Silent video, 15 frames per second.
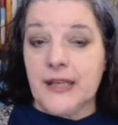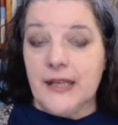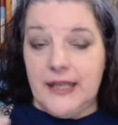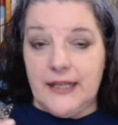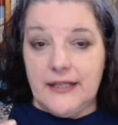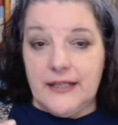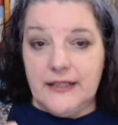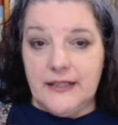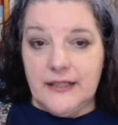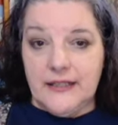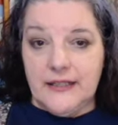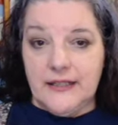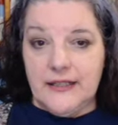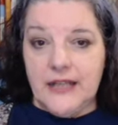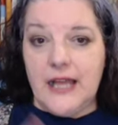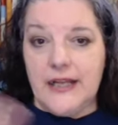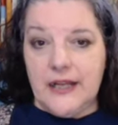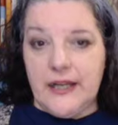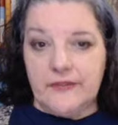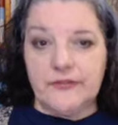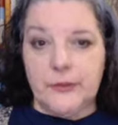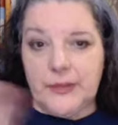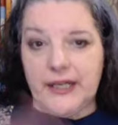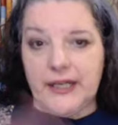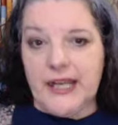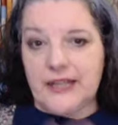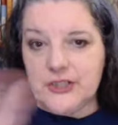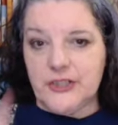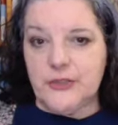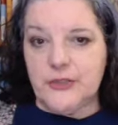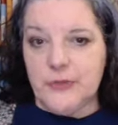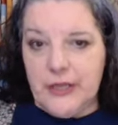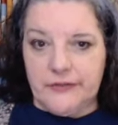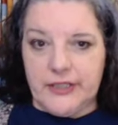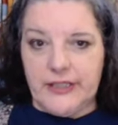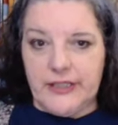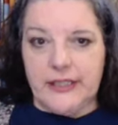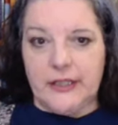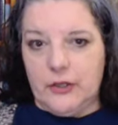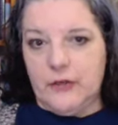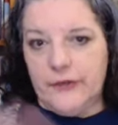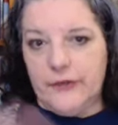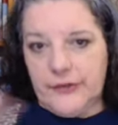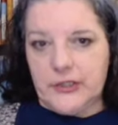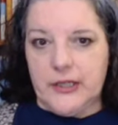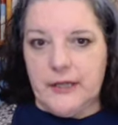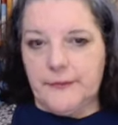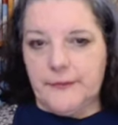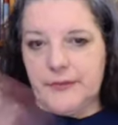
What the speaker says: and not everyone has to do everything all the time.